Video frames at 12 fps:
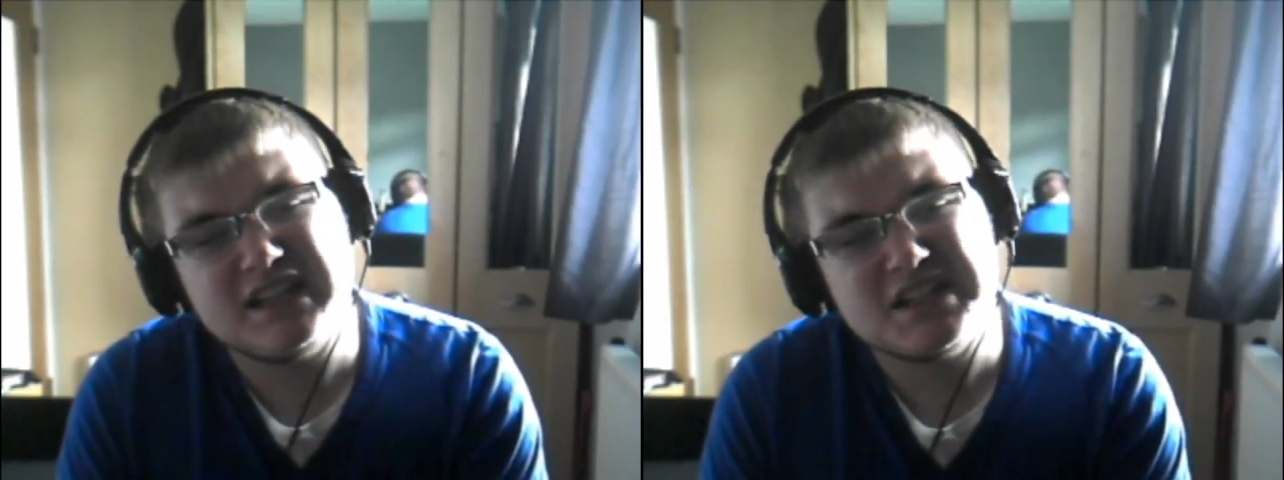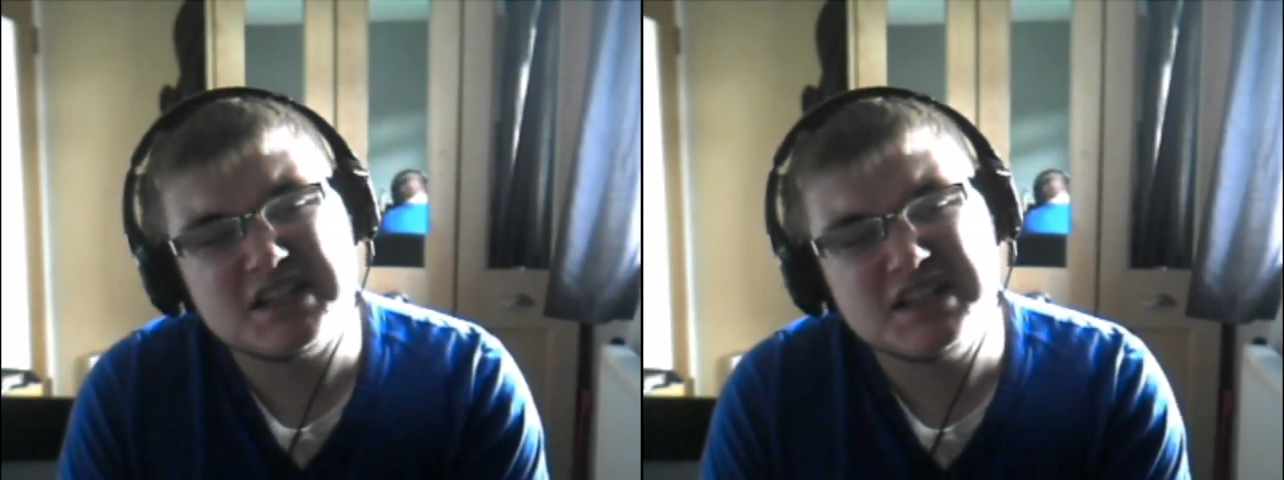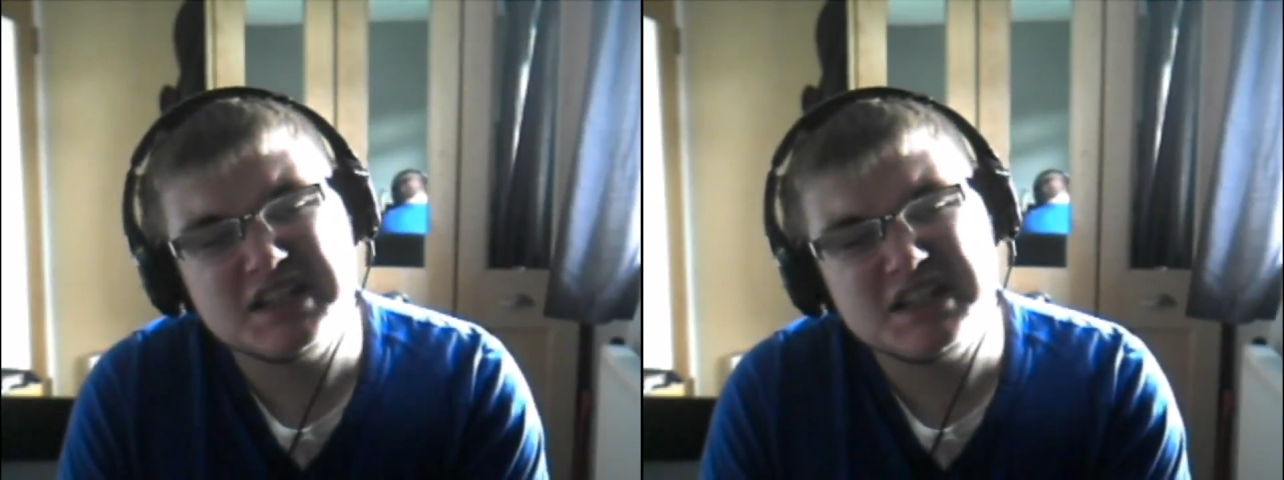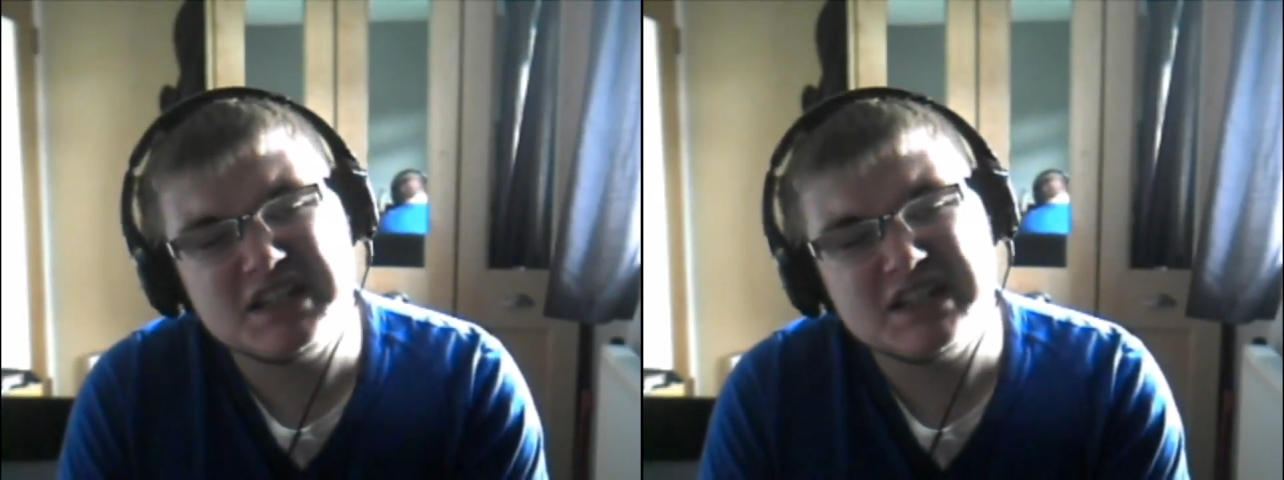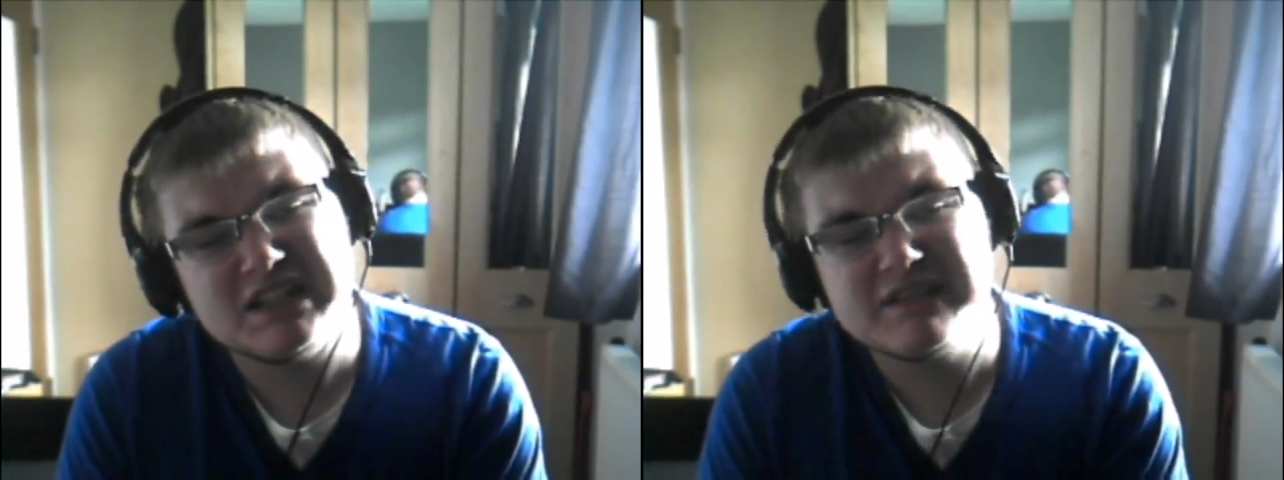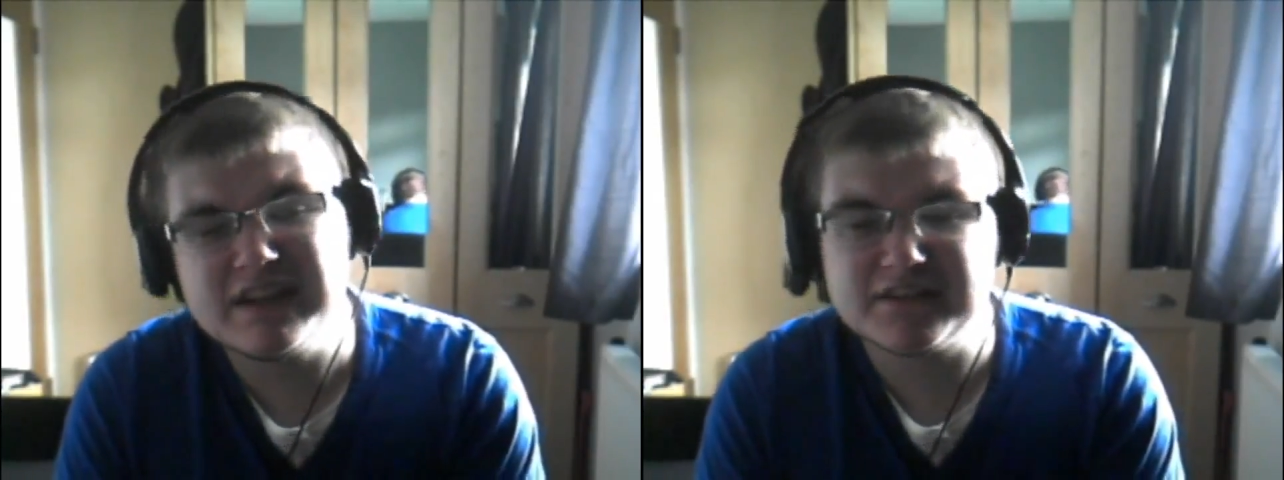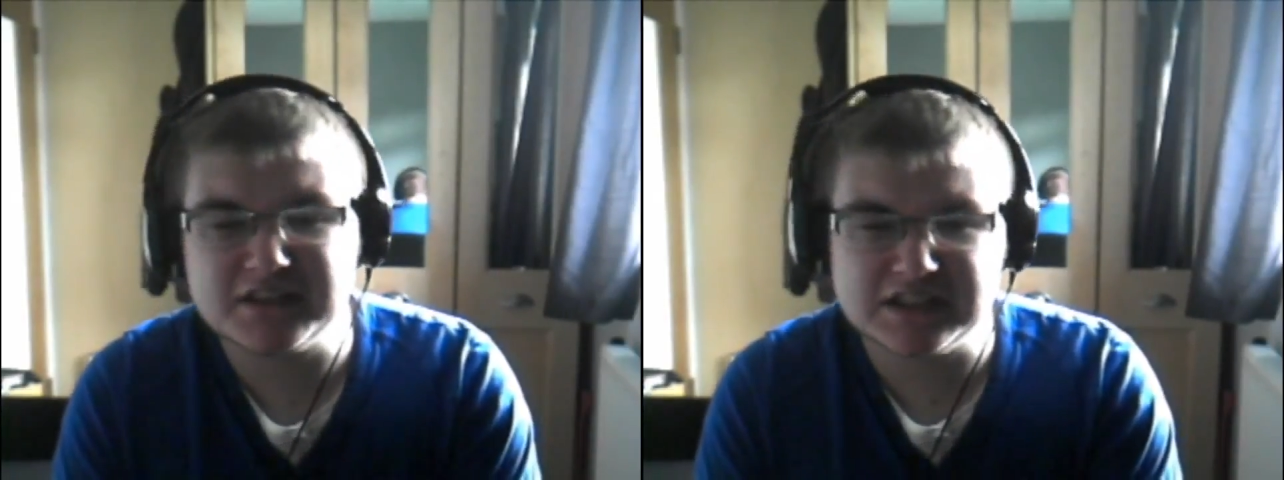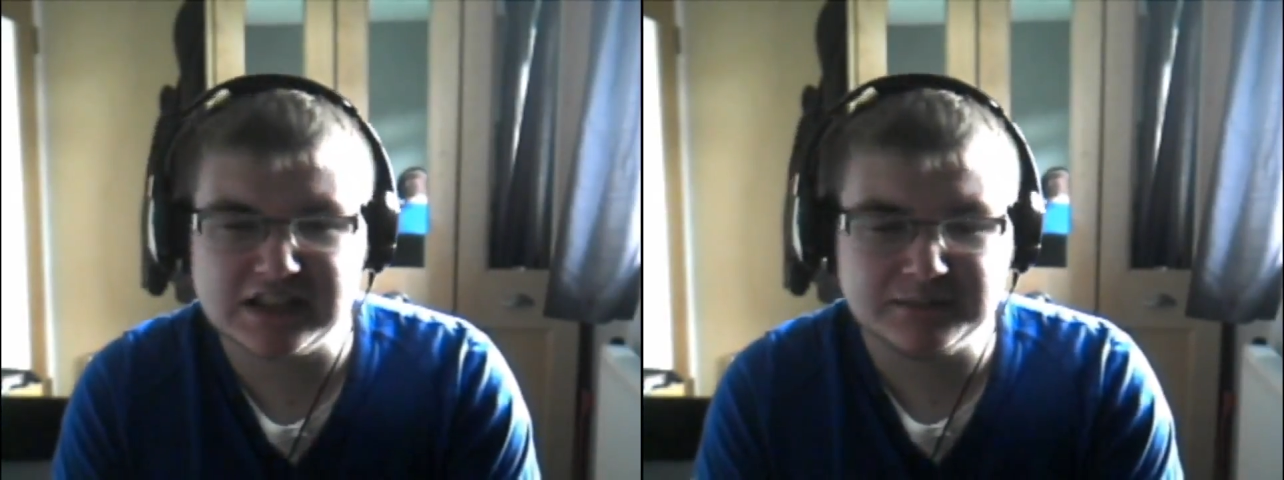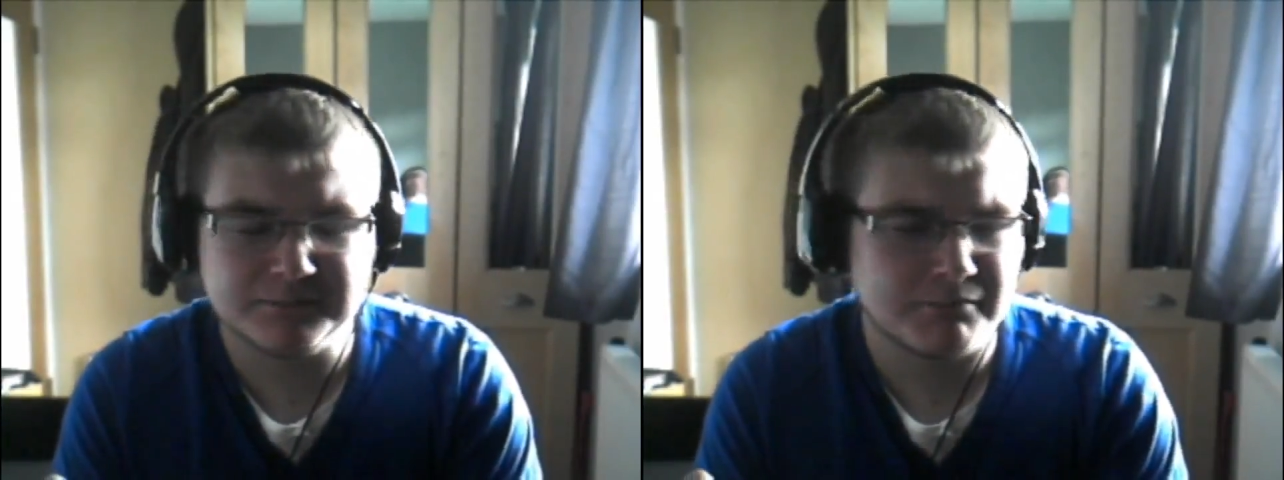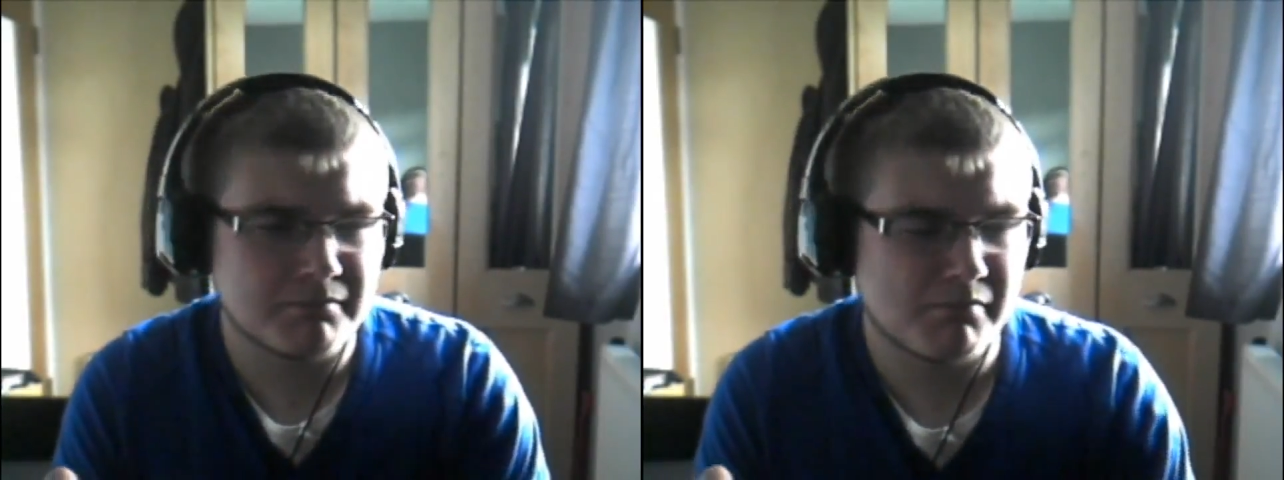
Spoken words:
today-ish, I think, if I have the